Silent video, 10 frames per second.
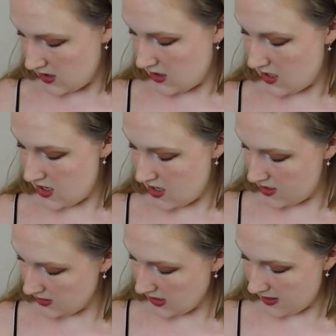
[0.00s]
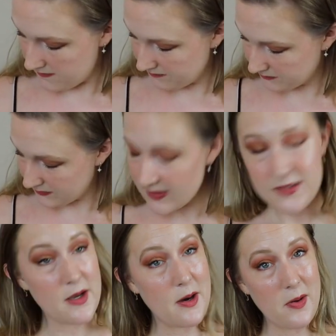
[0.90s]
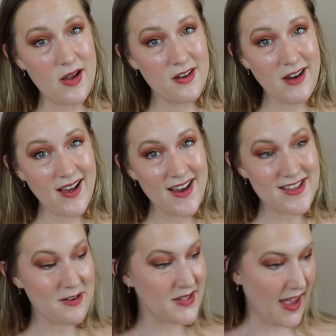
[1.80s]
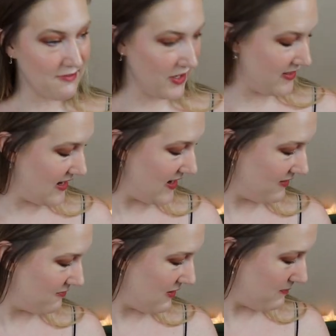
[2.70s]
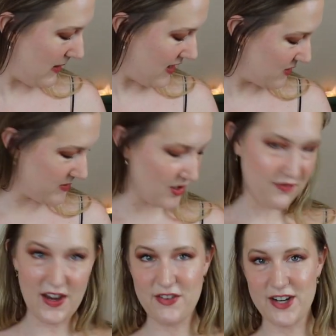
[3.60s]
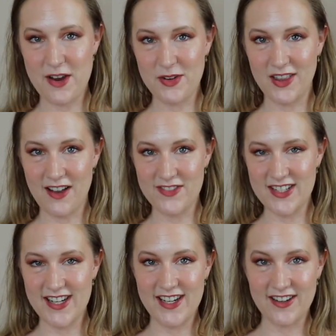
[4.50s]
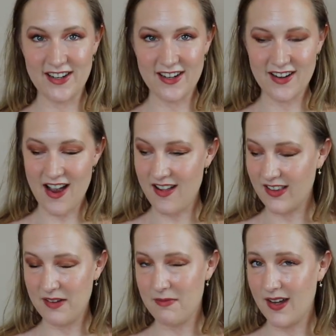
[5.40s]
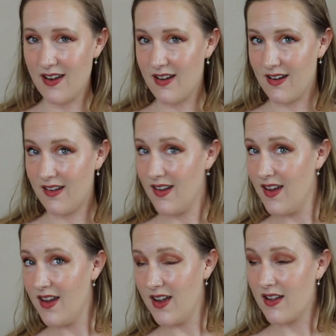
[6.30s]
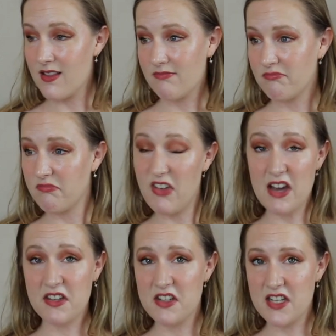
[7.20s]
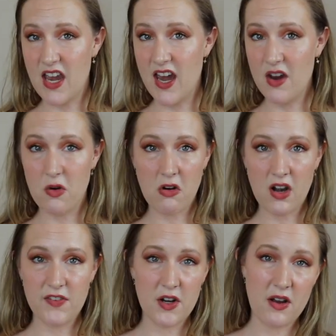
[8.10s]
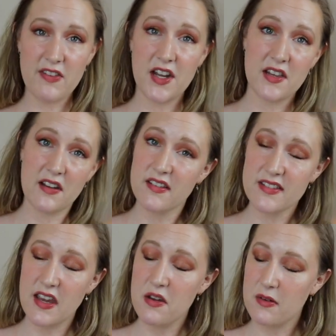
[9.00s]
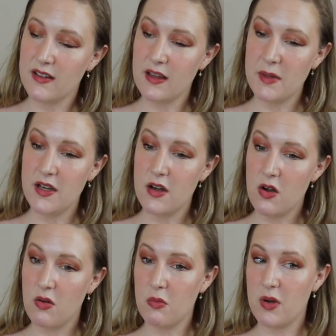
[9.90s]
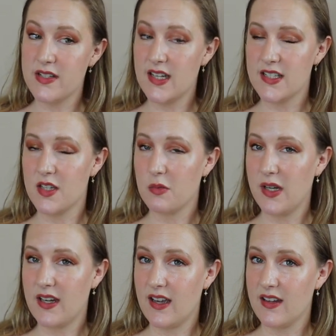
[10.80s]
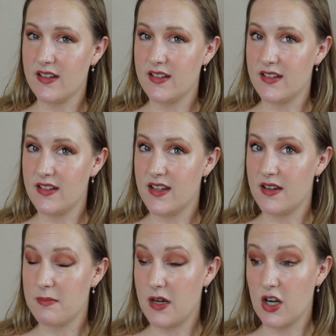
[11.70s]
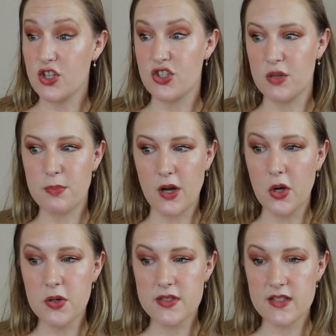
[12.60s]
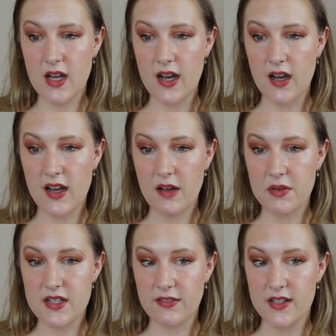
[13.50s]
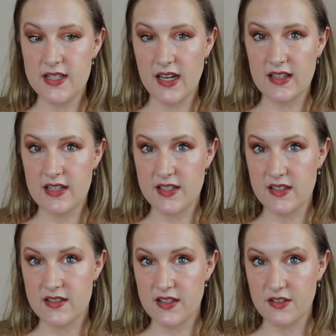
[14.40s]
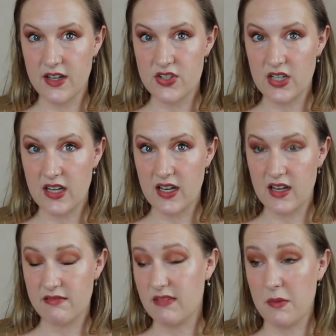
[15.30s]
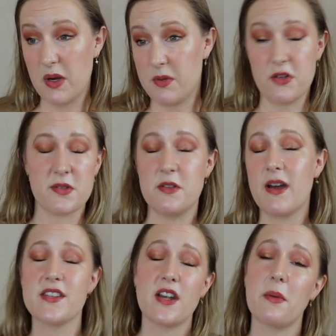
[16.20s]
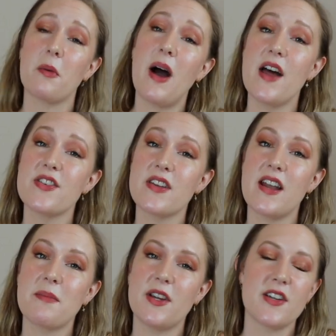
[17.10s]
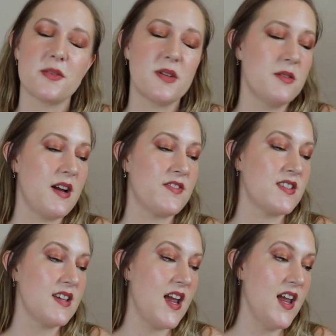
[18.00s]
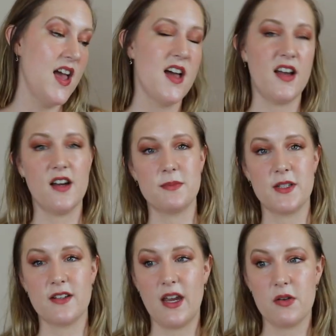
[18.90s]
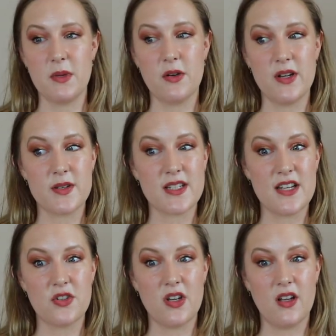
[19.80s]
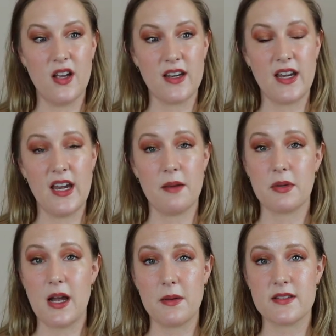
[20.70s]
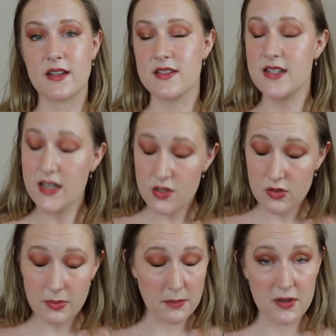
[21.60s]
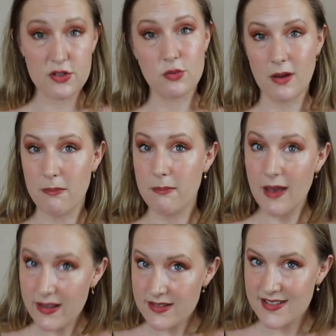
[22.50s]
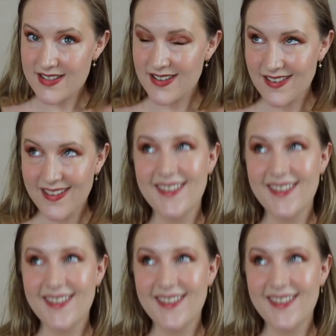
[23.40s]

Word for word: Uh, yeah. So you guys, that was everything. What box was your favorite? I would love to hear. Uh, leave me a. Uh, Fact of the Day, or if you don't have anything to say, you can let me know what days of the week I could or should post. Uh, I will definitely take that into consideration, and I want to post when you guys are able to watch, and I'm curious what you have to say. I hope you're okay with me going to a schedule. Can't promise I'll stick to it, but I'm going to do my best.